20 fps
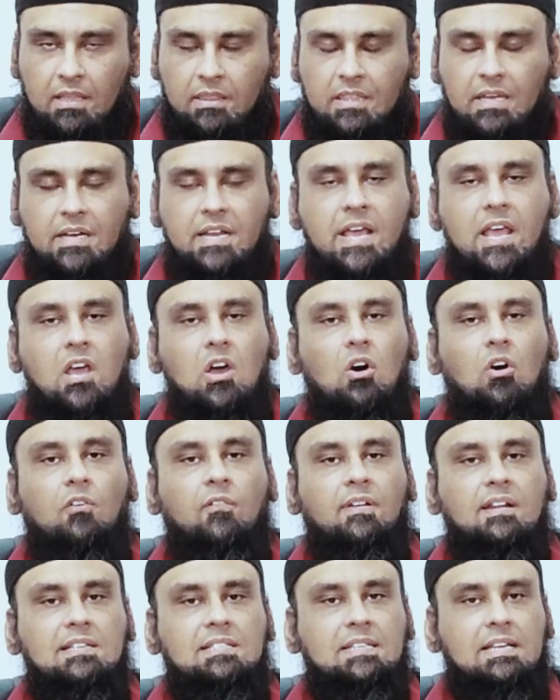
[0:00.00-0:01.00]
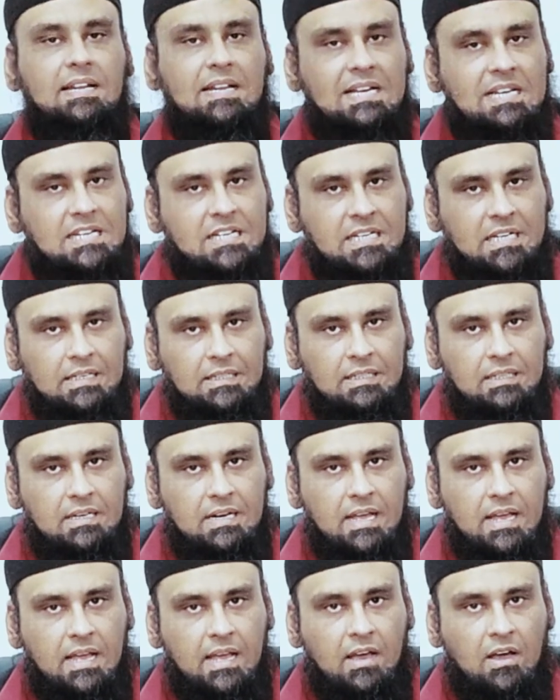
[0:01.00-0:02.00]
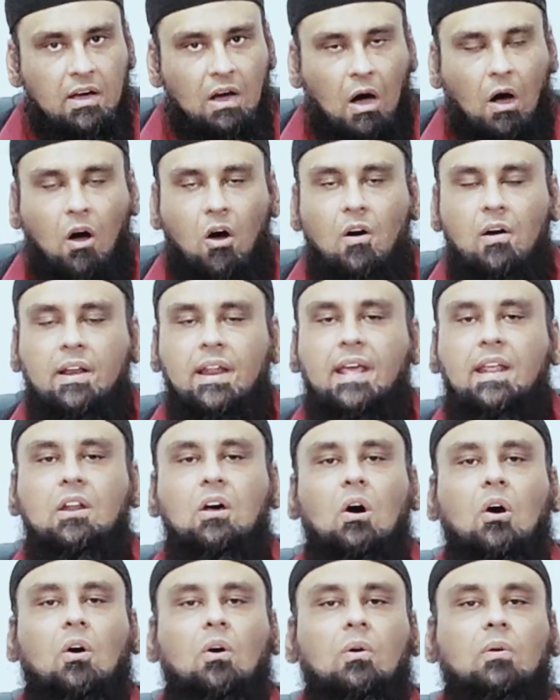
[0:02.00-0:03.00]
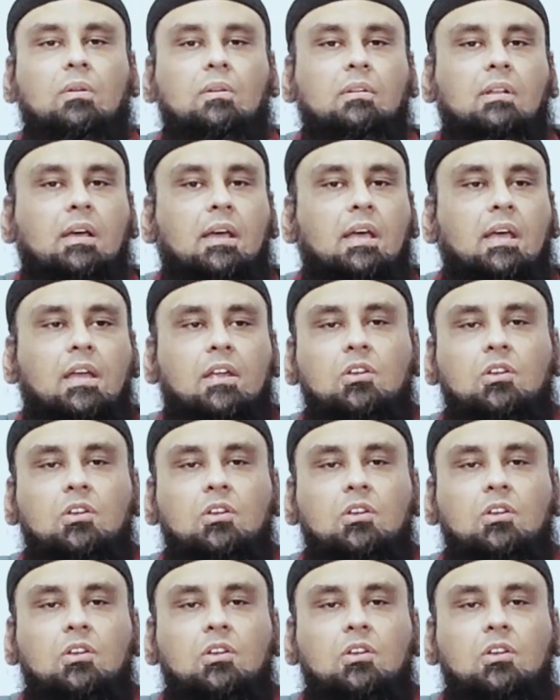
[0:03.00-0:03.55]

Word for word: the Day of Resurrection, on and on.